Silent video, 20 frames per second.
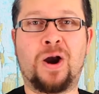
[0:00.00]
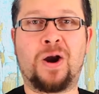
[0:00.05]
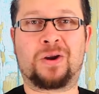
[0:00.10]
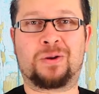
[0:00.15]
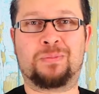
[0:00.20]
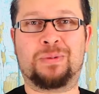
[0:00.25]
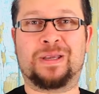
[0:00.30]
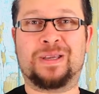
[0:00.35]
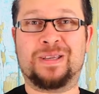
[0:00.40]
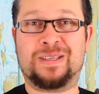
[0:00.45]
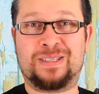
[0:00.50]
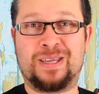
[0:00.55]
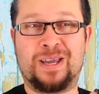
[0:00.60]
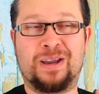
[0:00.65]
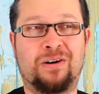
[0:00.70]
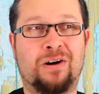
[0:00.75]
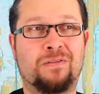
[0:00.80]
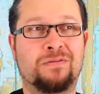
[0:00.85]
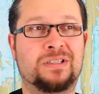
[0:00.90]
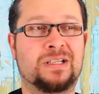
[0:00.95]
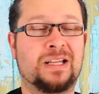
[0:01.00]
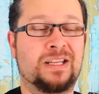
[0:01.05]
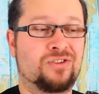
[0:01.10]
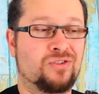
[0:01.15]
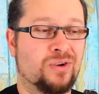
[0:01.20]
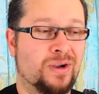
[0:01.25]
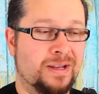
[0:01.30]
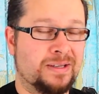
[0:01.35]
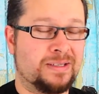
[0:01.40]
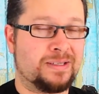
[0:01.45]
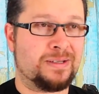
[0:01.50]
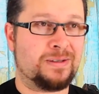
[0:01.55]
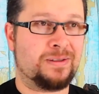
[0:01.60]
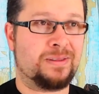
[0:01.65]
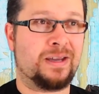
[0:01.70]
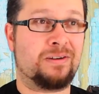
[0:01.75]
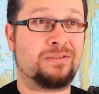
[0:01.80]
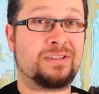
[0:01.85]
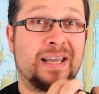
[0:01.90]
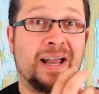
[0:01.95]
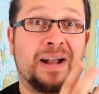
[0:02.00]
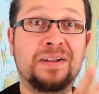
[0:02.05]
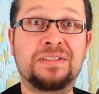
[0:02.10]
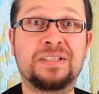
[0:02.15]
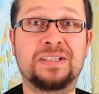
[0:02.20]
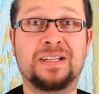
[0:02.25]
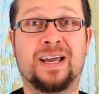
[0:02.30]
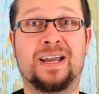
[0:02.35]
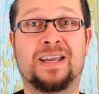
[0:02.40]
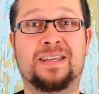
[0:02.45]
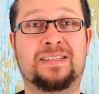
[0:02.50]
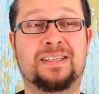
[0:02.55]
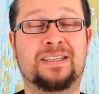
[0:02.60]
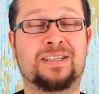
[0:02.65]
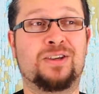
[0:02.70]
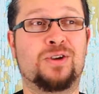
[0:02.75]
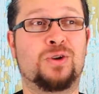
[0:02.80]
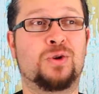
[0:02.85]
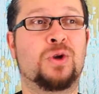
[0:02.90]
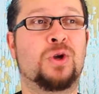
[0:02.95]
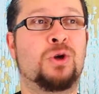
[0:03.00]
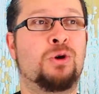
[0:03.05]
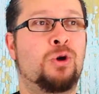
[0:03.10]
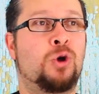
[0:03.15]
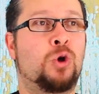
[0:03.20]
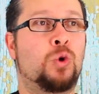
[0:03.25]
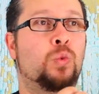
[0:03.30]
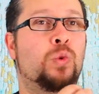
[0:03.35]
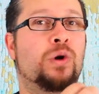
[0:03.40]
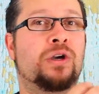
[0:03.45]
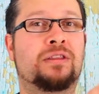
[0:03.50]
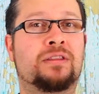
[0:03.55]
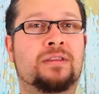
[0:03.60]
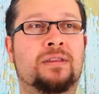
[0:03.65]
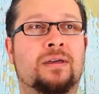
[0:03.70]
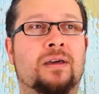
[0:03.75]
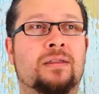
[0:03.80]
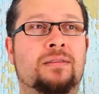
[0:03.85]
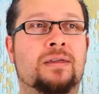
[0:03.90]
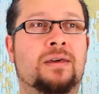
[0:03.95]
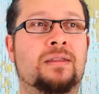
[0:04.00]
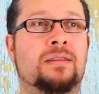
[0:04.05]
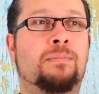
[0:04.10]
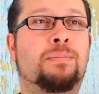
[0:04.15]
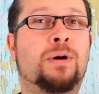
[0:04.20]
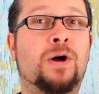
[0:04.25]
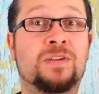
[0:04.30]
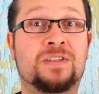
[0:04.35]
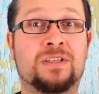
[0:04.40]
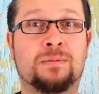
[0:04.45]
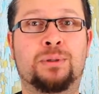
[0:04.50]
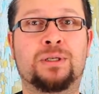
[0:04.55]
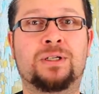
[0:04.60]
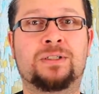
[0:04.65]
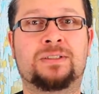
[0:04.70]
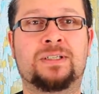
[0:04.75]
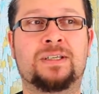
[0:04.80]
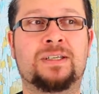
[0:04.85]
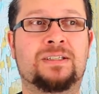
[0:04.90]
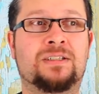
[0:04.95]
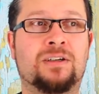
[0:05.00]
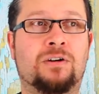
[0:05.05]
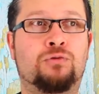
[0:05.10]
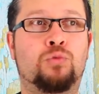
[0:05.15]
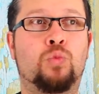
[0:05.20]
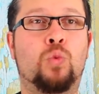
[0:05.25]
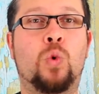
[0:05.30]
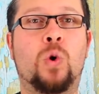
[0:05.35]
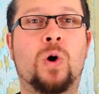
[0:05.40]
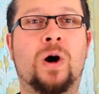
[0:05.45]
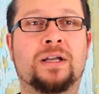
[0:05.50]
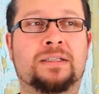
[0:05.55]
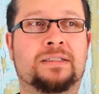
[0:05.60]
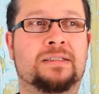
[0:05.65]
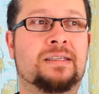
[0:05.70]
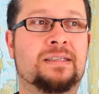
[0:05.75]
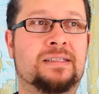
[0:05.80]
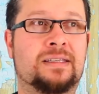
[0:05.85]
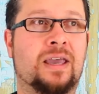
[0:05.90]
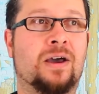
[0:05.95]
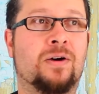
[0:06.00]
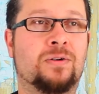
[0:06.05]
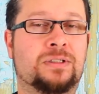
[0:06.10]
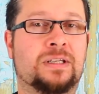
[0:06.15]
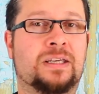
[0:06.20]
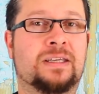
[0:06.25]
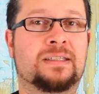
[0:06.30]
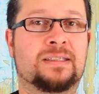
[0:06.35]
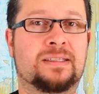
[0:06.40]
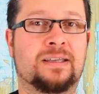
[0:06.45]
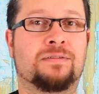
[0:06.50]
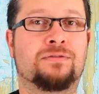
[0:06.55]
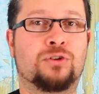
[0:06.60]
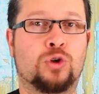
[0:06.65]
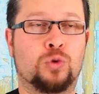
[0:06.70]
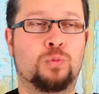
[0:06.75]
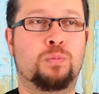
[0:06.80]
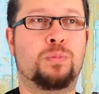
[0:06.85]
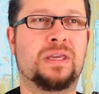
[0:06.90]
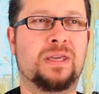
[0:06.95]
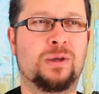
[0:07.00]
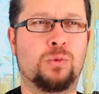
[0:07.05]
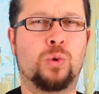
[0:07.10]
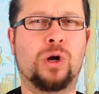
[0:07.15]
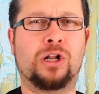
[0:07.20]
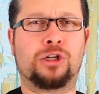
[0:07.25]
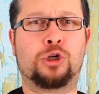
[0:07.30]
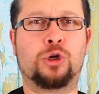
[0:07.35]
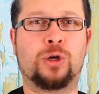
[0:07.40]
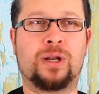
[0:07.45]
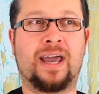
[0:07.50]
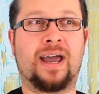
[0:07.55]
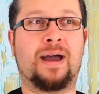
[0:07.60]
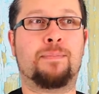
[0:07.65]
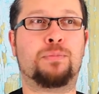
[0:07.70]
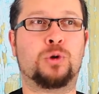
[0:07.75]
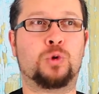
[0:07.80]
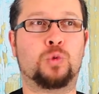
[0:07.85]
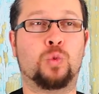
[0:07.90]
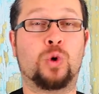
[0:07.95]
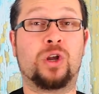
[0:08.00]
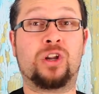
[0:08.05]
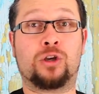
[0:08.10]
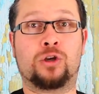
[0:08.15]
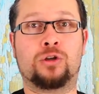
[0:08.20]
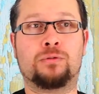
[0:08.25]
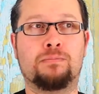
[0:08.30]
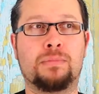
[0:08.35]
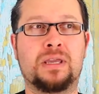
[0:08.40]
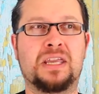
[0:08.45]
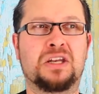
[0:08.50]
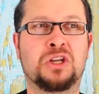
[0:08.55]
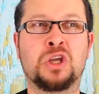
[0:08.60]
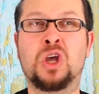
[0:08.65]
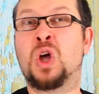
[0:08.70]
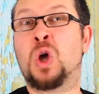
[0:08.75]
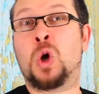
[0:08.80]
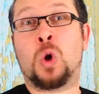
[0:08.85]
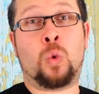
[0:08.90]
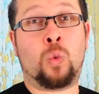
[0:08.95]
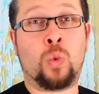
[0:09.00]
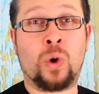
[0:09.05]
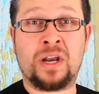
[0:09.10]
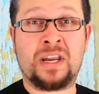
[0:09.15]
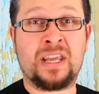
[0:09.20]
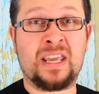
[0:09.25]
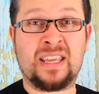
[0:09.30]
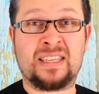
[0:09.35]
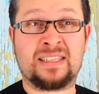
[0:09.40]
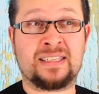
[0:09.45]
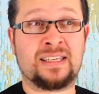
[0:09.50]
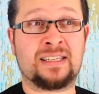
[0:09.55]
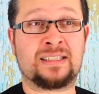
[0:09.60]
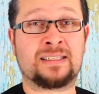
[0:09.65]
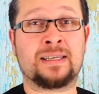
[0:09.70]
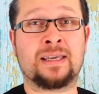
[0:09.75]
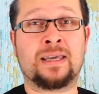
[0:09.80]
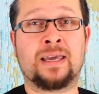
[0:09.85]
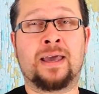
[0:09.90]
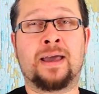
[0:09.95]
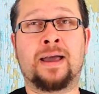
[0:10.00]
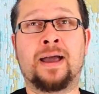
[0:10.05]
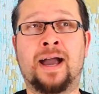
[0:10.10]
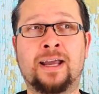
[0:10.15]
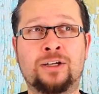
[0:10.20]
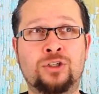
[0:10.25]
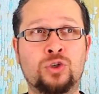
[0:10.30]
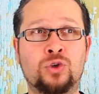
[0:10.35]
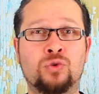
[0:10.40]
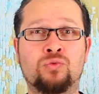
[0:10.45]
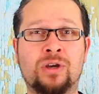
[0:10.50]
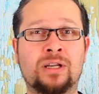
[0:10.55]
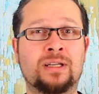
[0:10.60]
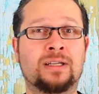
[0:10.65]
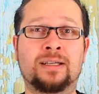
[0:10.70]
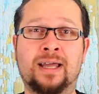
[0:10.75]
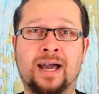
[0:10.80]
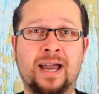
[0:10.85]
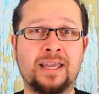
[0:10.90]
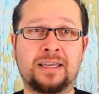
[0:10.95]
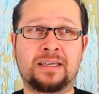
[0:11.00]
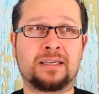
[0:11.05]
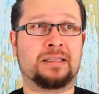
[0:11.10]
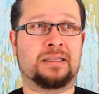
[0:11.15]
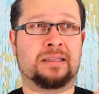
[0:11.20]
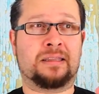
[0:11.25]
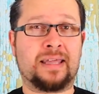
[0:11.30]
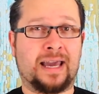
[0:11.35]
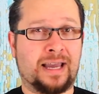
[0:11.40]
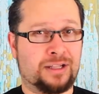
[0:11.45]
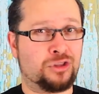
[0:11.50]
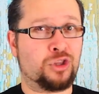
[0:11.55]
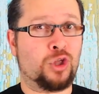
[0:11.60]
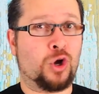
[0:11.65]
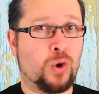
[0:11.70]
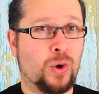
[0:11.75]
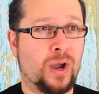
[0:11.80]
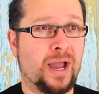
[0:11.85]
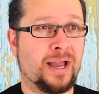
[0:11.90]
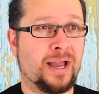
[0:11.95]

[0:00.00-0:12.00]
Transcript: arc because they're obviously they're tantalizing you with the possibilities of what this Celtic stuff could be, what could happen, what it could mean, what is it. I do really like that though